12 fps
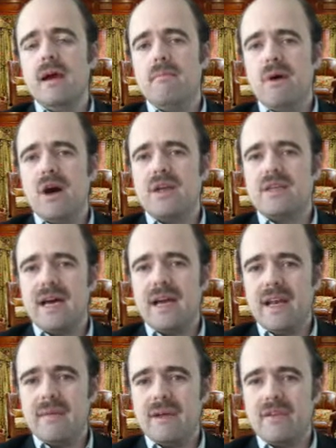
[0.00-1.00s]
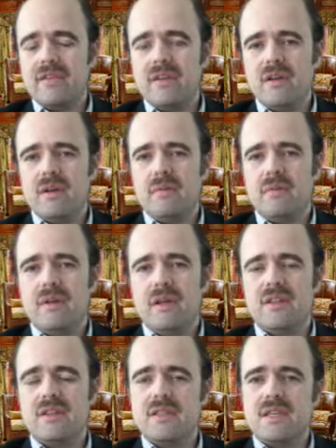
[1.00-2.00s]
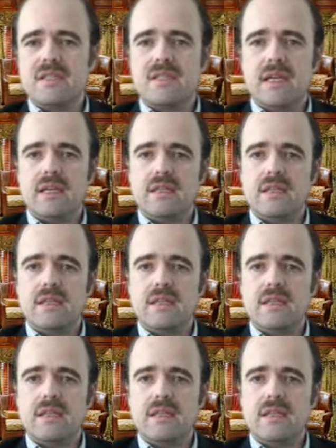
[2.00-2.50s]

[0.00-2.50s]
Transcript: market dynamics in the sense that